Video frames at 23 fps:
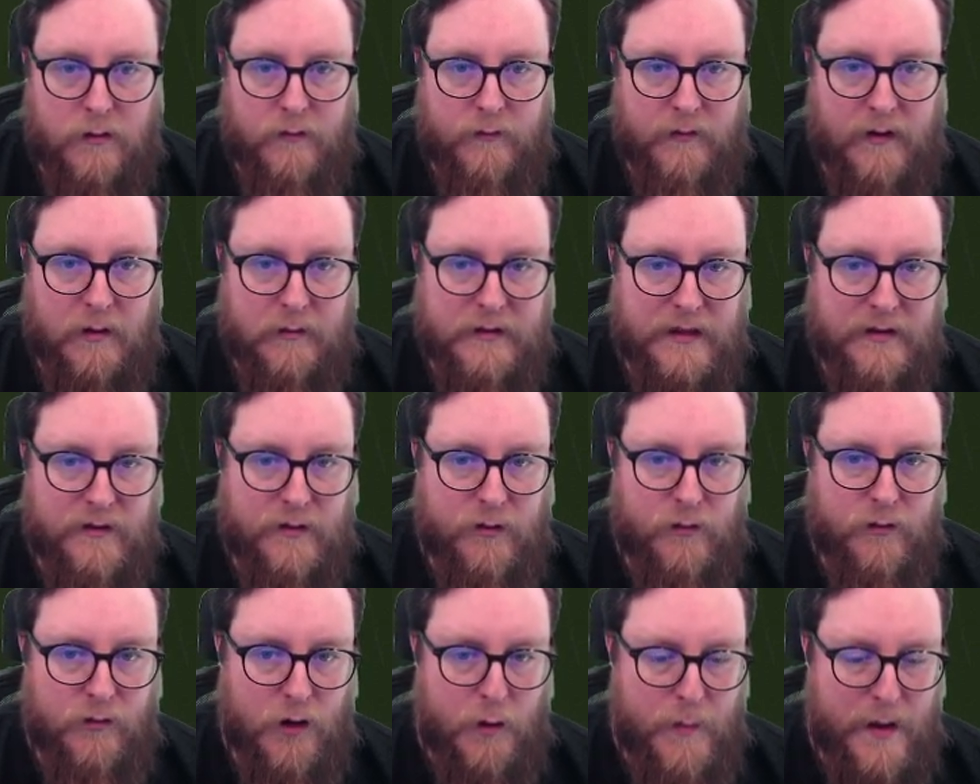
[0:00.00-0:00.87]
Falk didn't
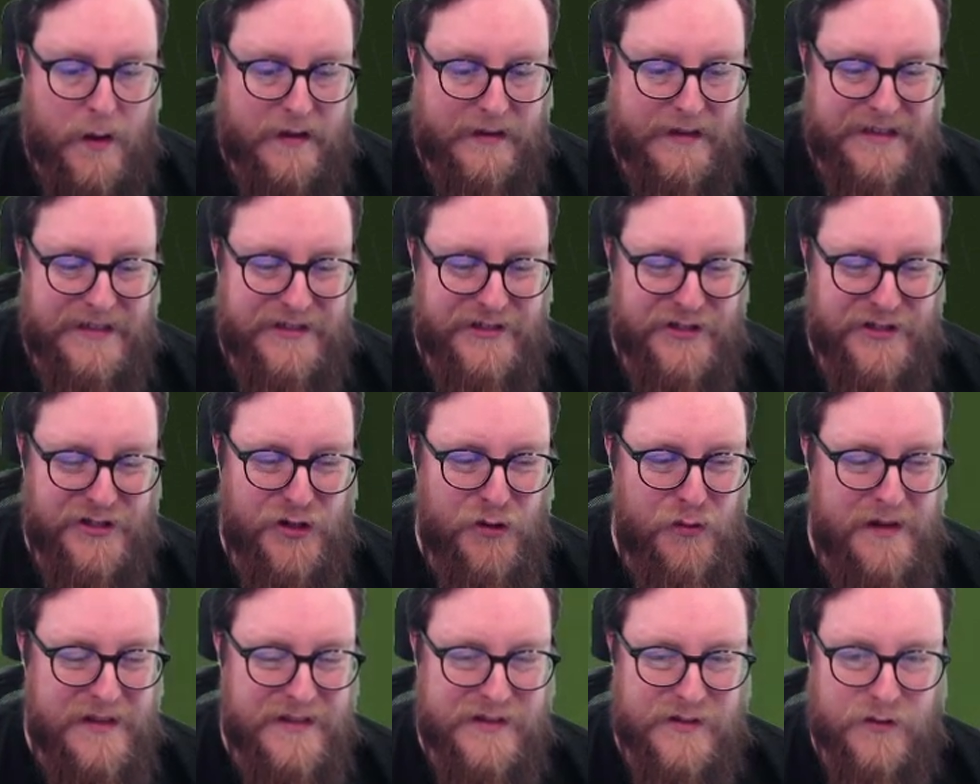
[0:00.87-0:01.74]
do so bad. His
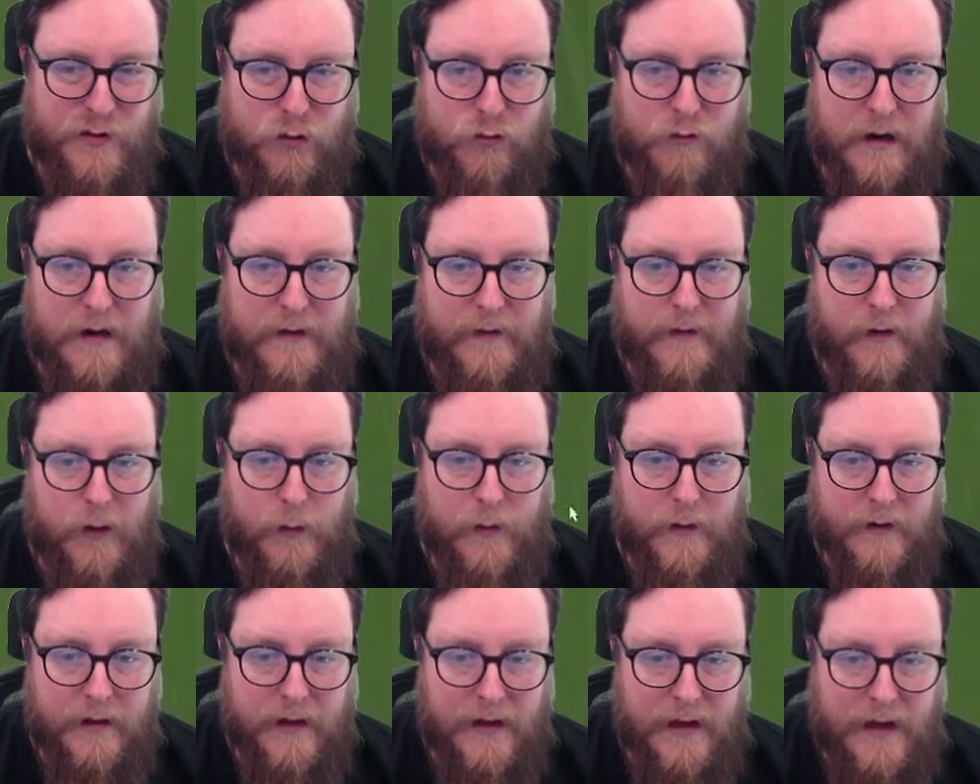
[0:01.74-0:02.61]
shooting's not great, though.
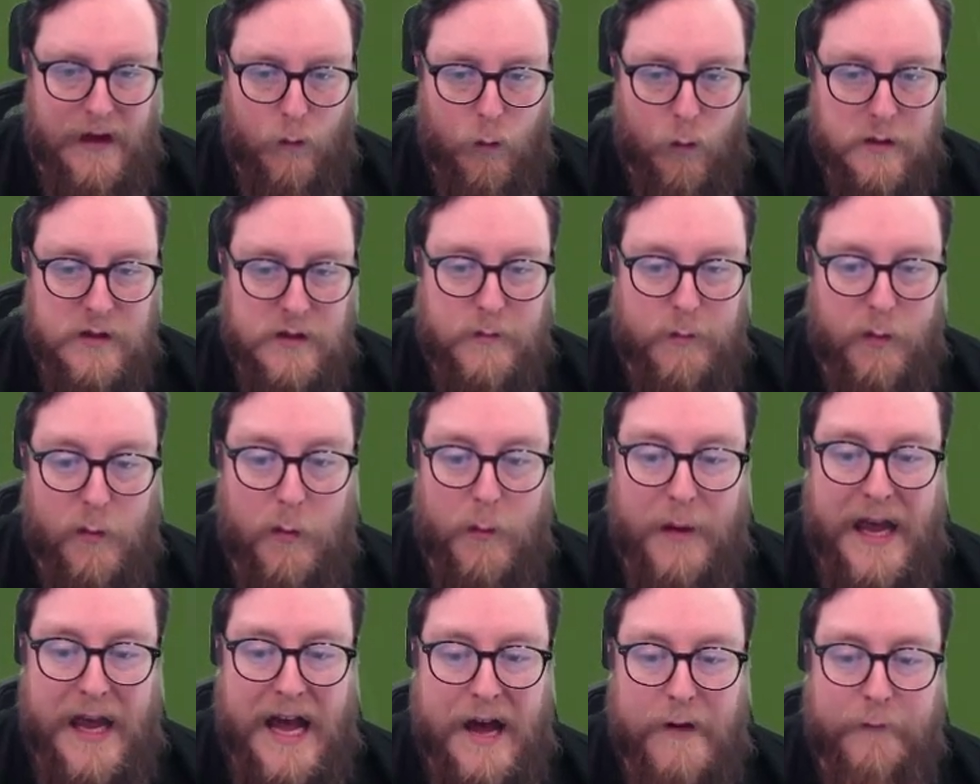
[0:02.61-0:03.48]
And what's the
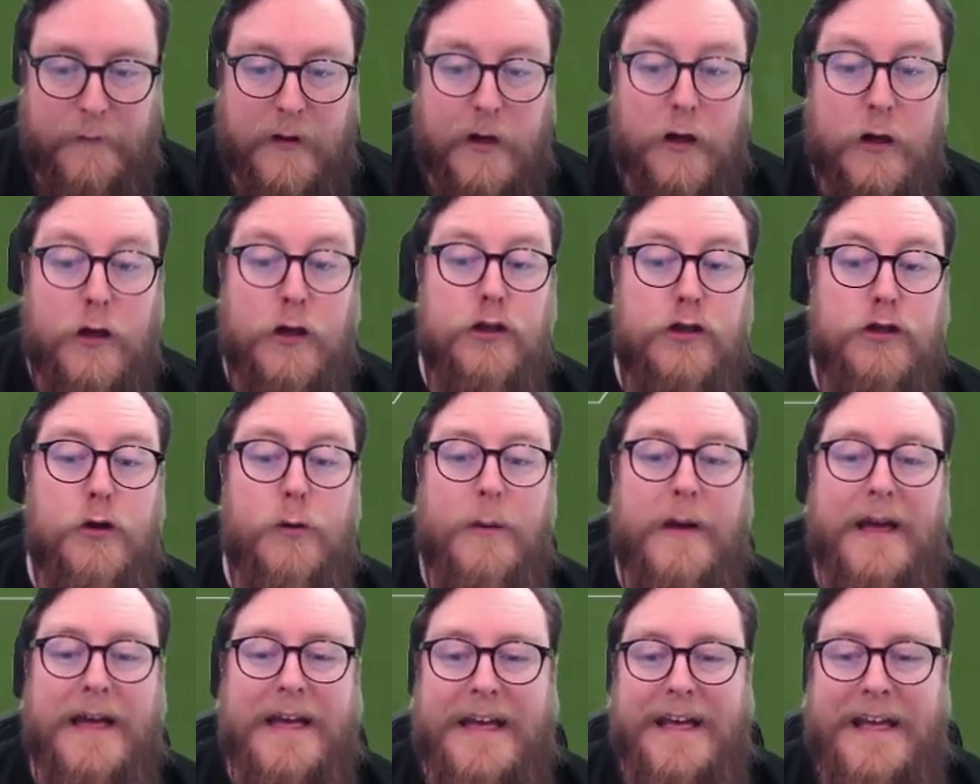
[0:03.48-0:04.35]
problem we have?
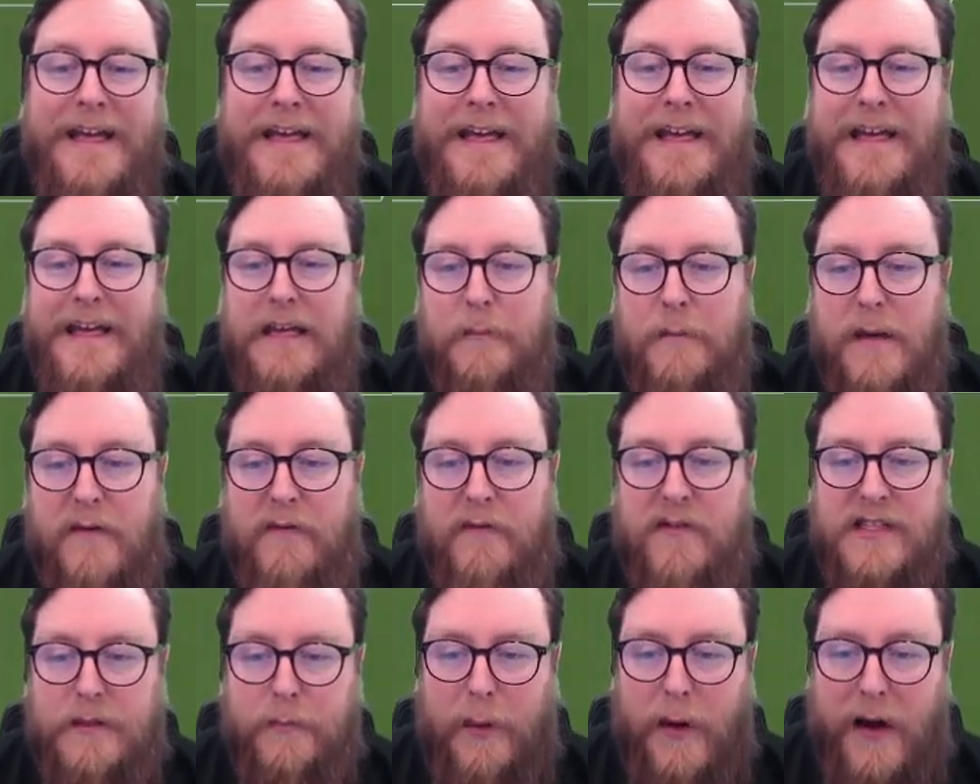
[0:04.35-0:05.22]
shooting.
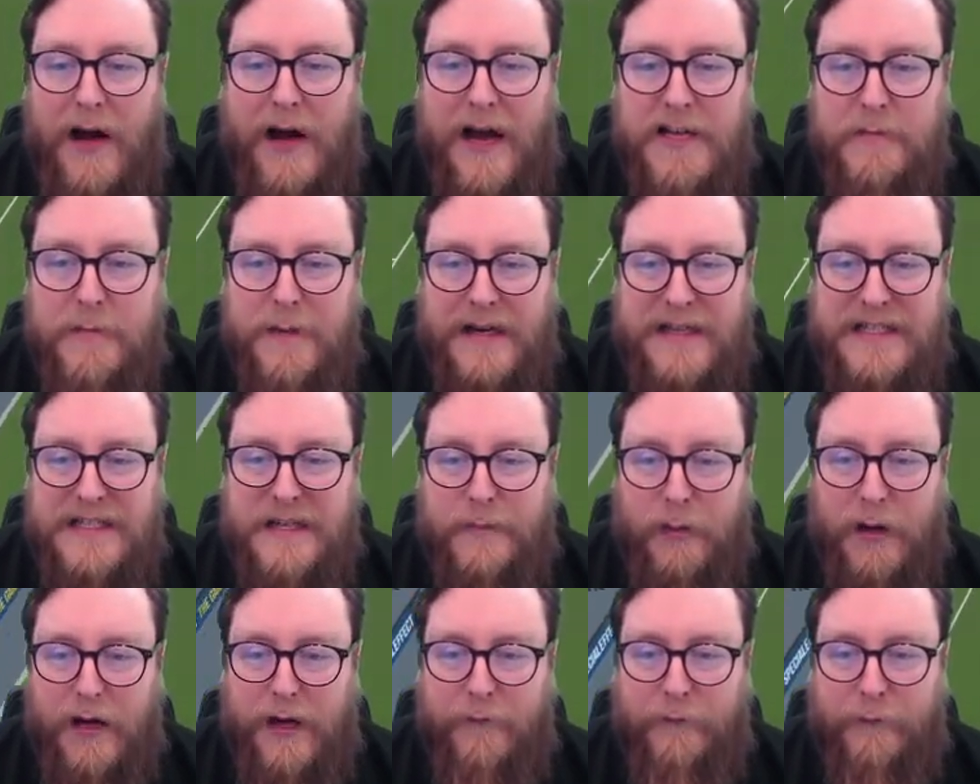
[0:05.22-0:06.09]
Memphis Depay's managed to
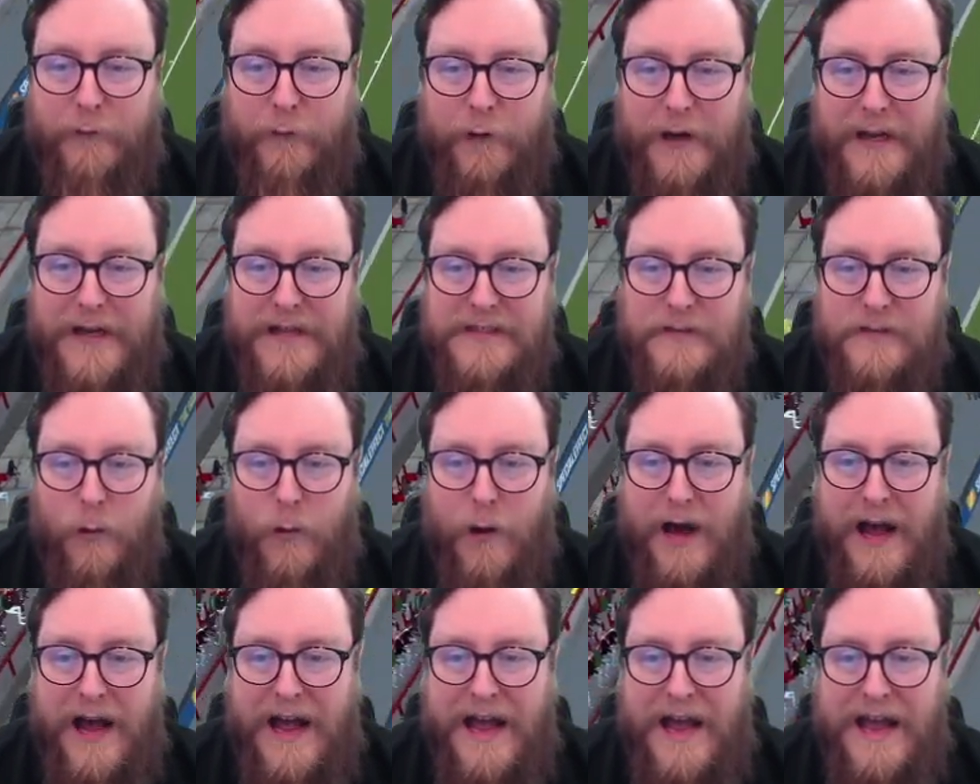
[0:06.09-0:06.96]
break free. He's
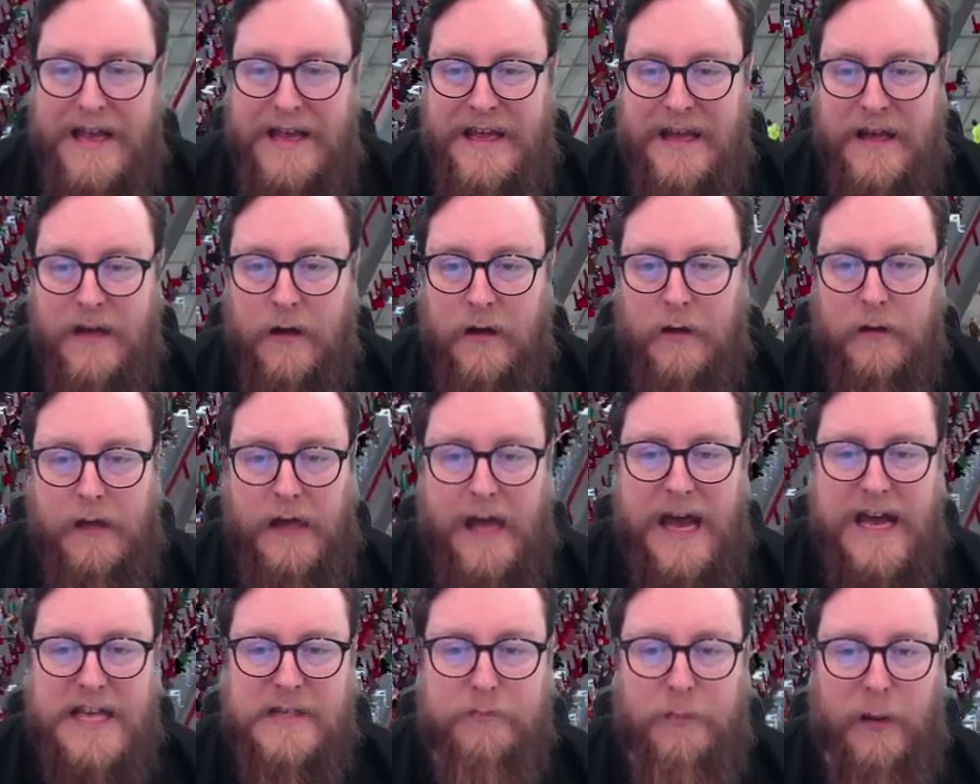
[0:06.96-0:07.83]
away.
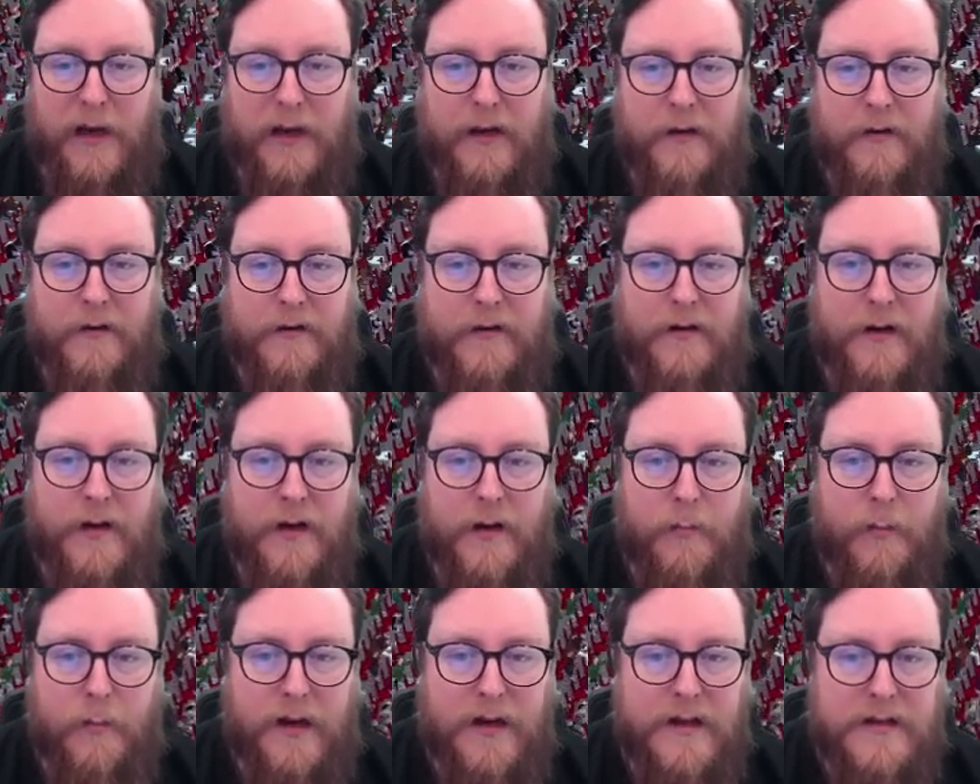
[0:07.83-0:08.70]
Yes, Butland.
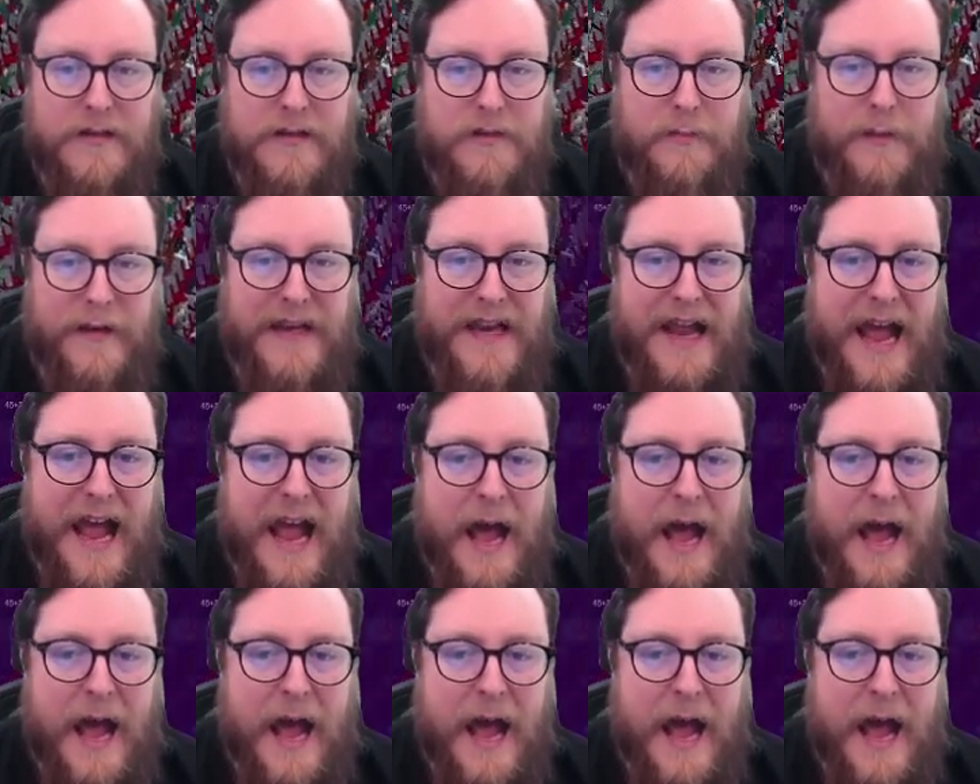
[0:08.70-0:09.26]
Butland has been